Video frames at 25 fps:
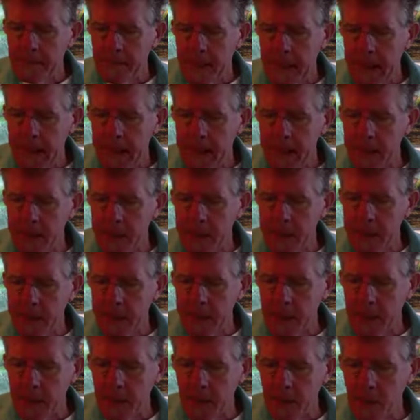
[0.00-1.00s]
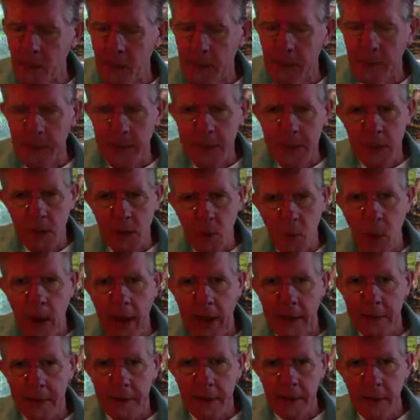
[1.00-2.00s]
is that when we
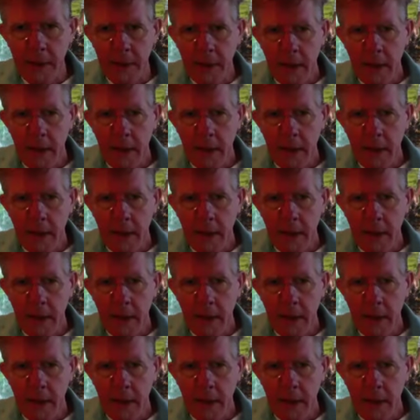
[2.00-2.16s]
sweat,